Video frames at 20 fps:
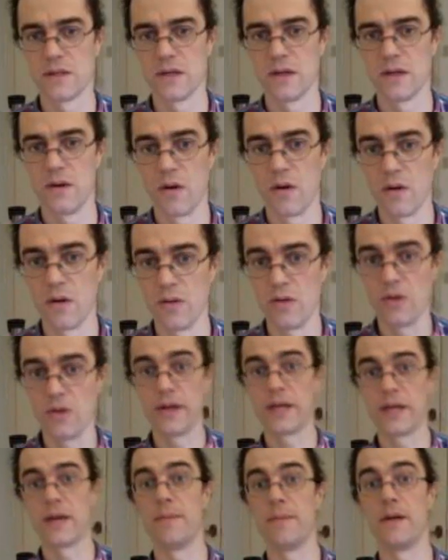although
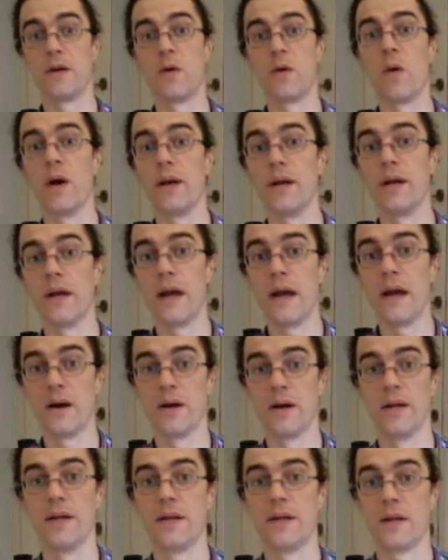they can be quite
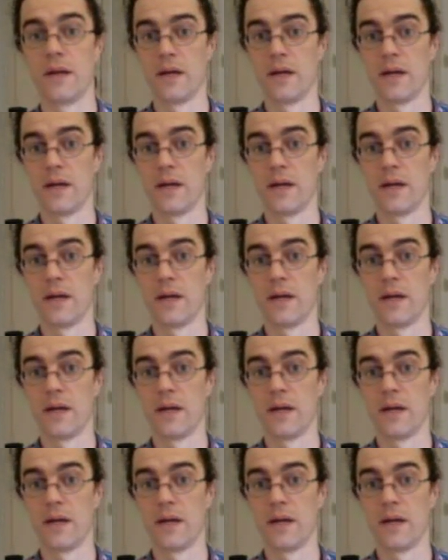arid,